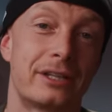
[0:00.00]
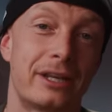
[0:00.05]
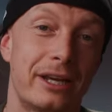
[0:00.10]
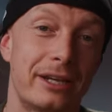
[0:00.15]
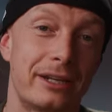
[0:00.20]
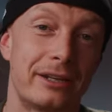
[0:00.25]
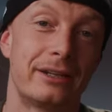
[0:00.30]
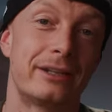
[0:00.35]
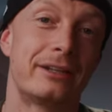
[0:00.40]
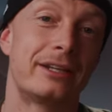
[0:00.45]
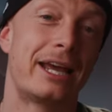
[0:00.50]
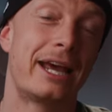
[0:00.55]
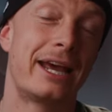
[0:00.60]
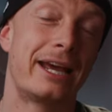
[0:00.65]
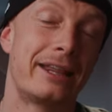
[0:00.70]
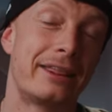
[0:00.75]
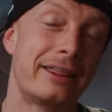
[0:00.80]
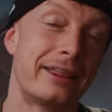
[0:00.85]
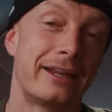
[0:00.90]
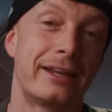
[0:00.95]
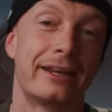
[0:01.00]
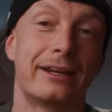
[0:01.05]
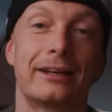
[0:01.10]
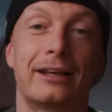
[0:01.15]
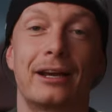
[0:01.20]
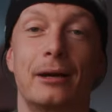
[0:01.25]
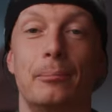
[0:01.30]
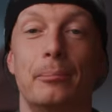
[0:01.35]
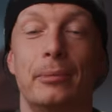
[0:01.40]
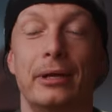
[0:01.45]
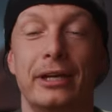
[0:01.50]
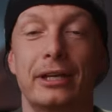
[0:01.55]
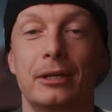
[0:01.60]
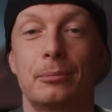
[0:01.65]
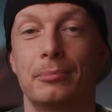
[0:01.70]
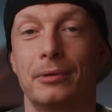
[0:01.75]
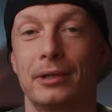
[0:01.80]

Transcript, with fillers: get it, and then come back,